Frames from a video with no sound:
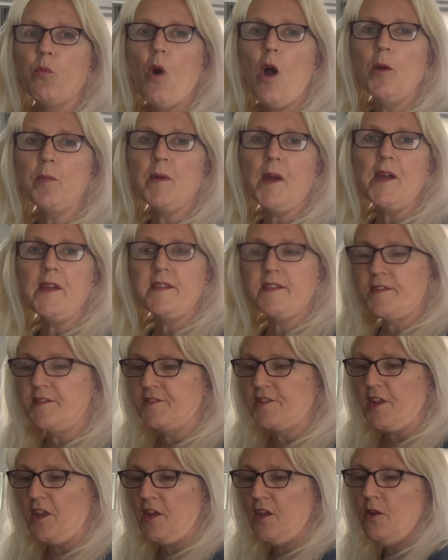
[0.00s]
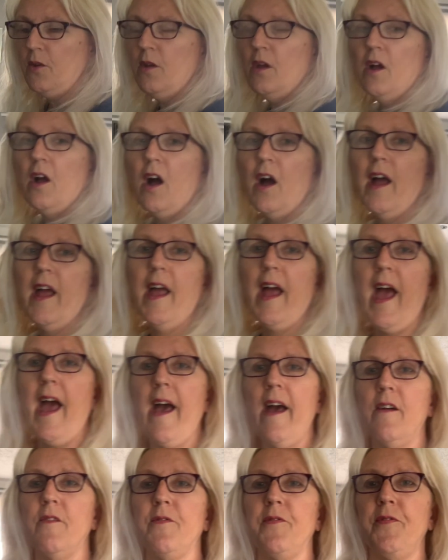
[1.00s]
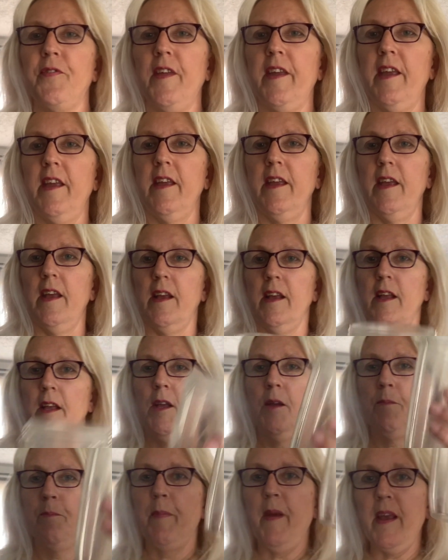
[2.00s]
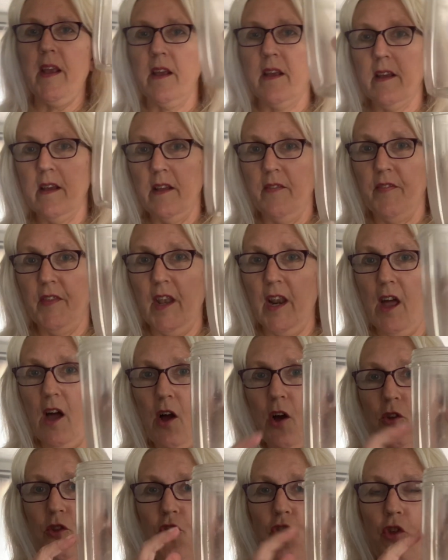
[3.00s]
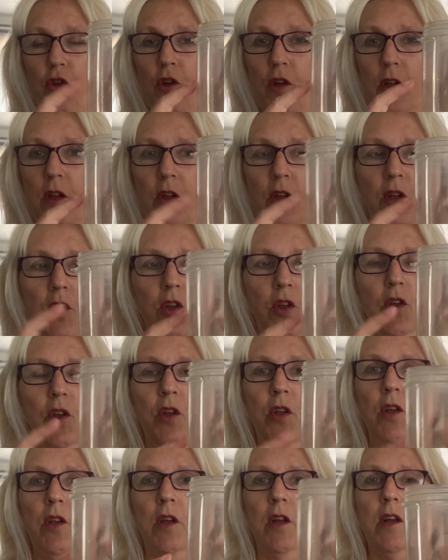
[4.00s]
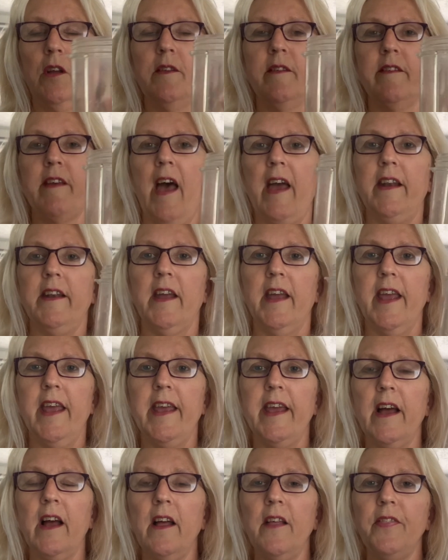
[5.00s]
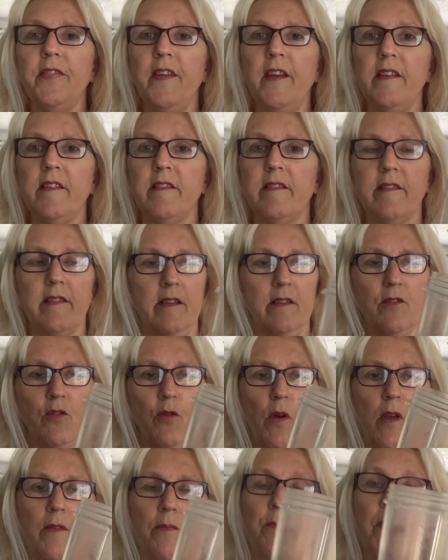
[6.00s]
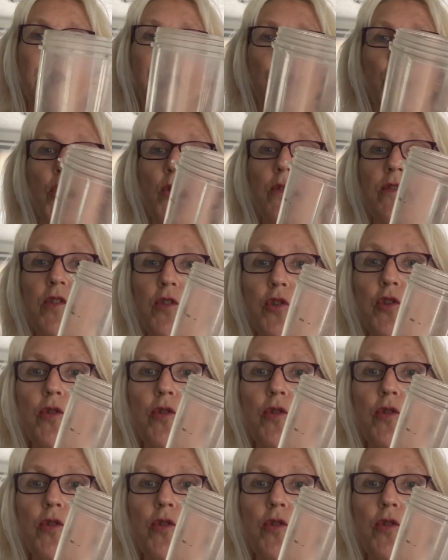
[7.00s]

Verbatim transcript: what i'm going to do i have the big the large container here this is, it's been used and